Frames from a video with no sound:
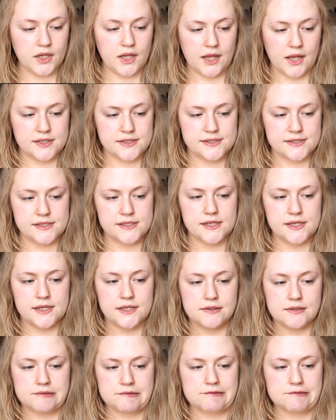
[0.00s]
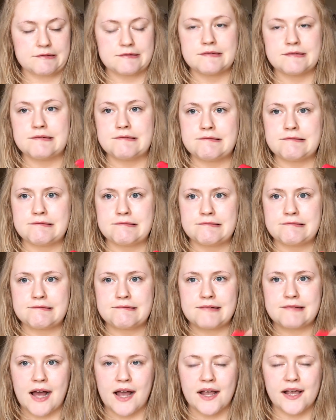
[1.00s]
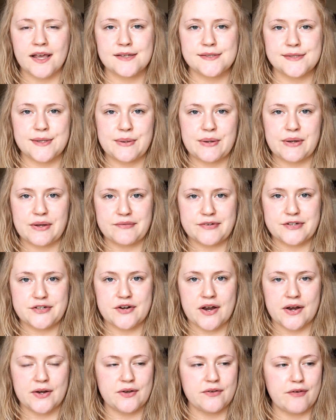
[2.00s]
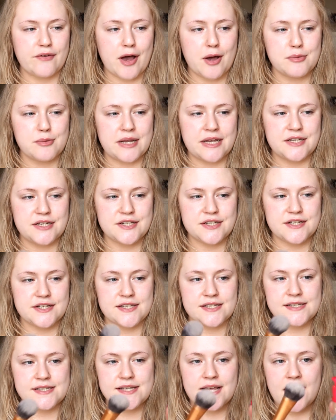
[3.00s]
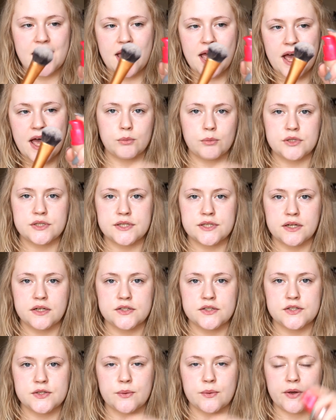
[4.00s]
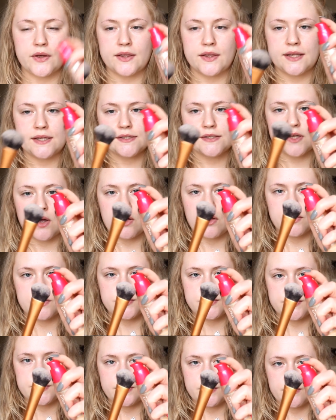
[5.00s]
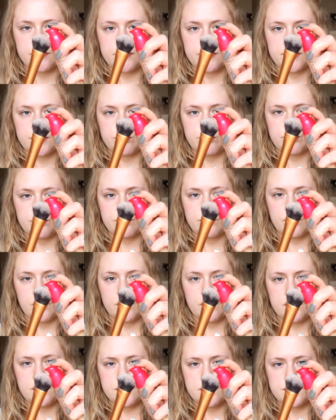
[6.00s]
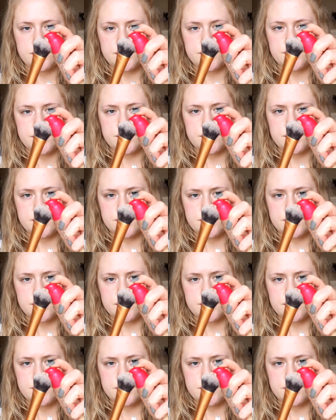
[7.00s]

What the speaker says: And I get so nervous trying new foundations. I'm just going to squirt this onto the brush.